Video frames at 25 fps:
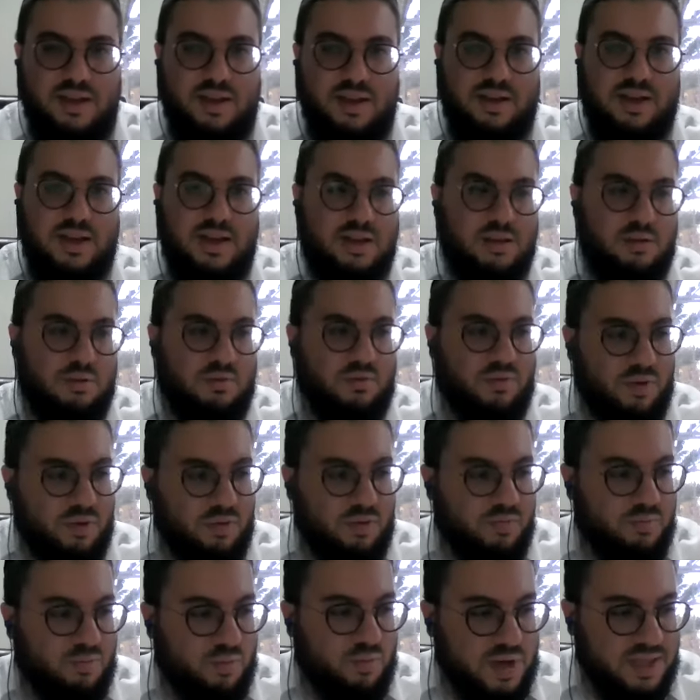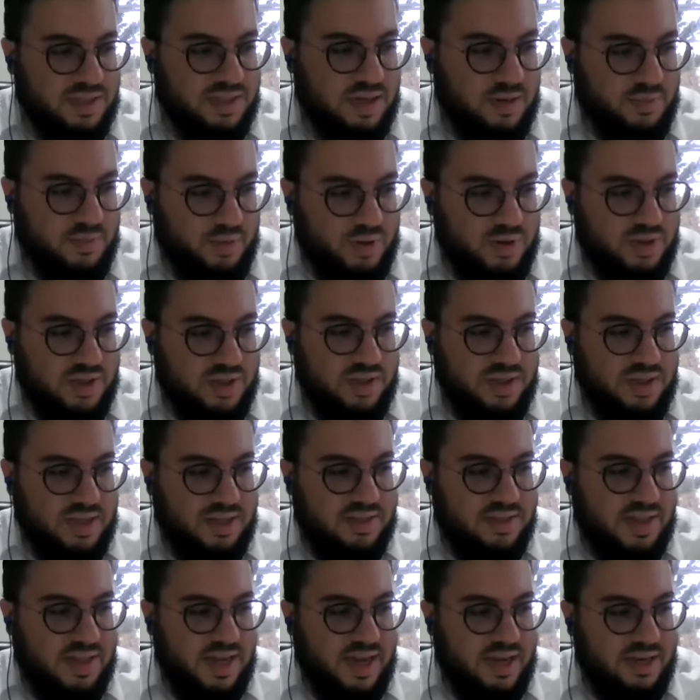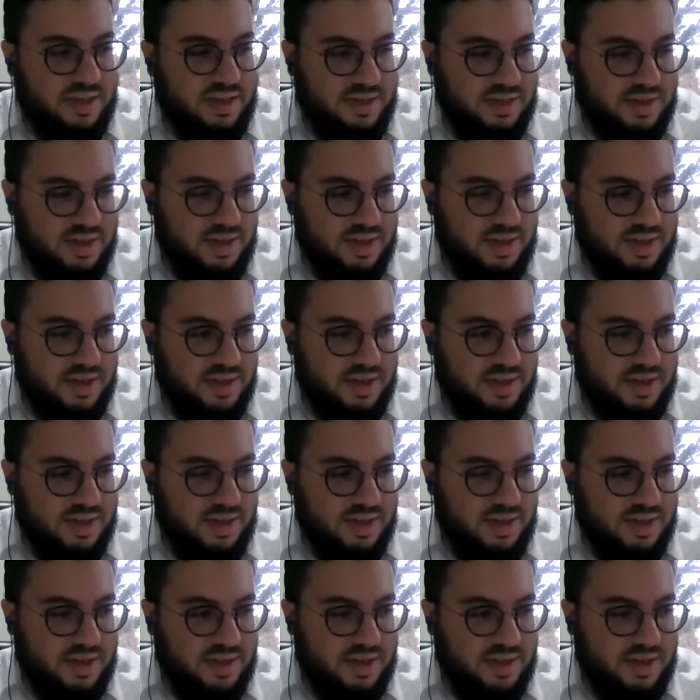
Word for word: Okay, there are a few ways that a person does that.